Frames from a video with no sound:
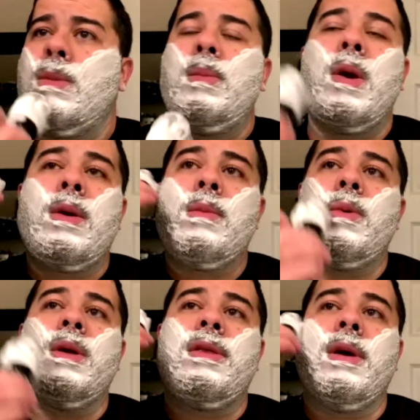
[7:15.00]
Pair it up
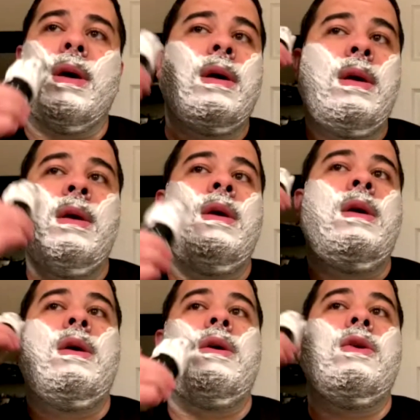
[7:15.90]
with
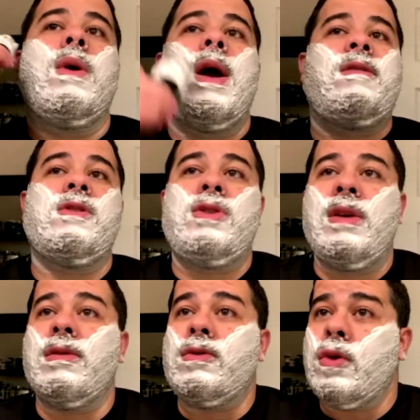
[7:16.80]
your
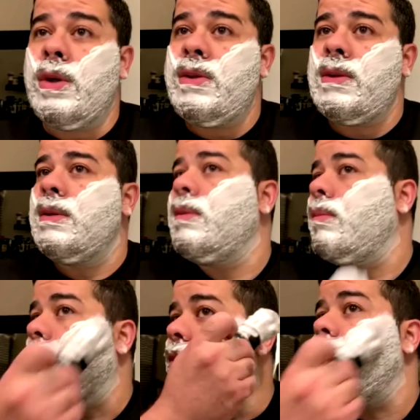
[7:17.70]
aftershave of choice.
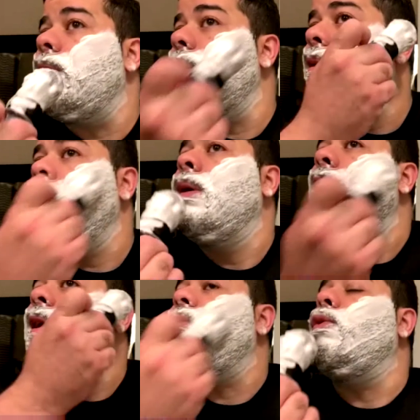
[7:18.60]
Personally,
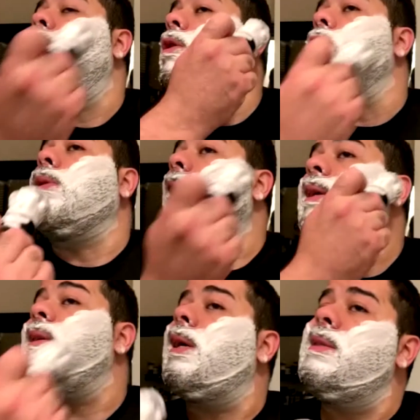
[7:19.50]
if you want to go
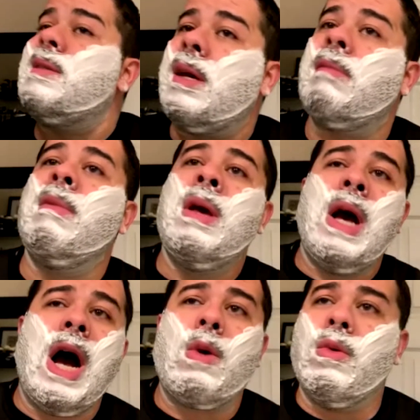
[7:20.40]
classic, I'd say
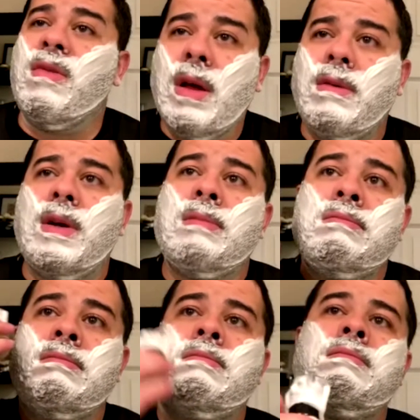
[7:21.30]
Aqua Velva,
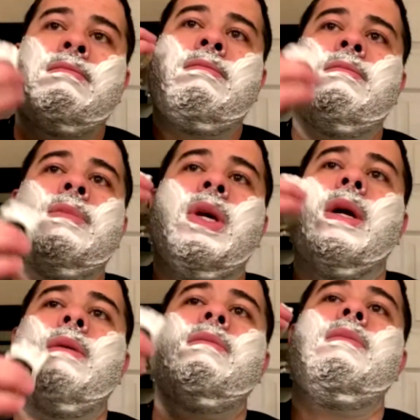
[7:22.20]
you
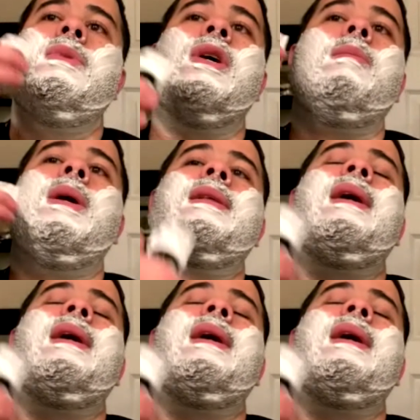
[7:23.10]
know, something like